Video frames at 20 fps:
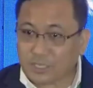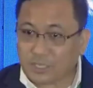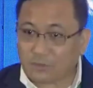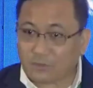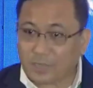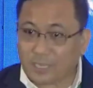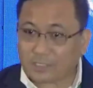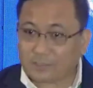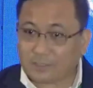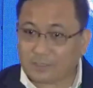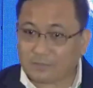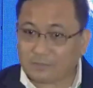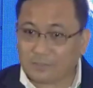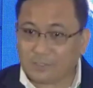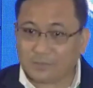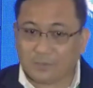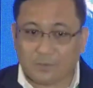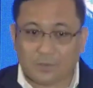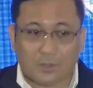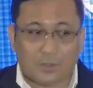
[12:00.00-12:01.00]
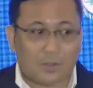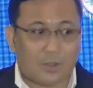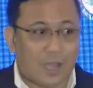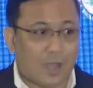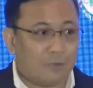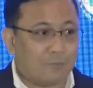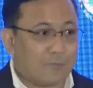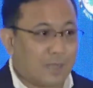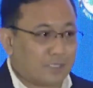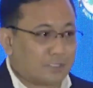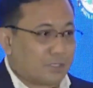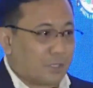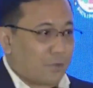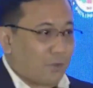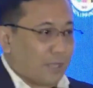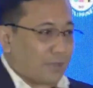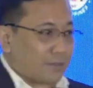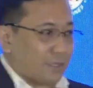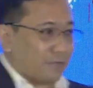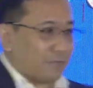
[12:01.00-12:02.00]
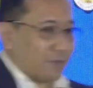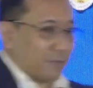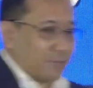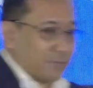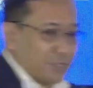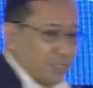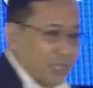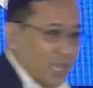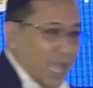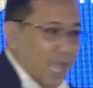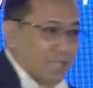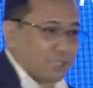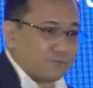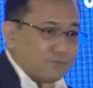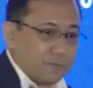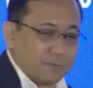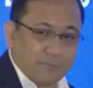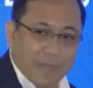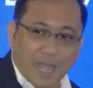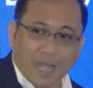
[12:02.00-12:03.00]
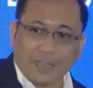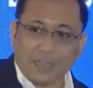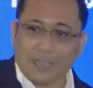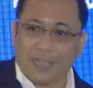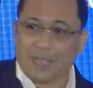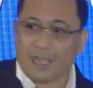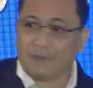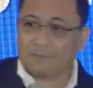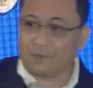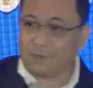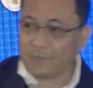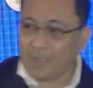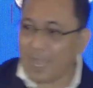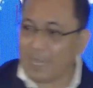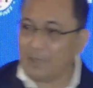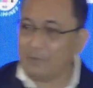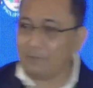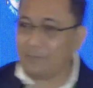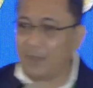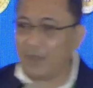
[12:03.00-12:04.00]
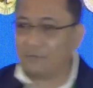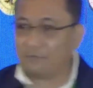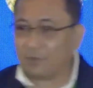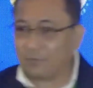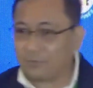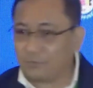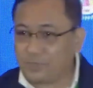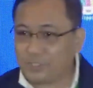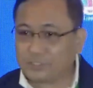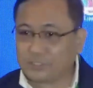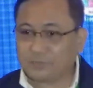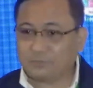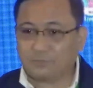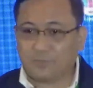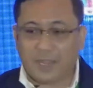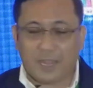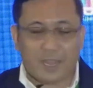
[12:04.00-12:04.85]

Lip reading: they collected. They don't know how much they collected from GCash, from Maya, from Alipay, from WeChat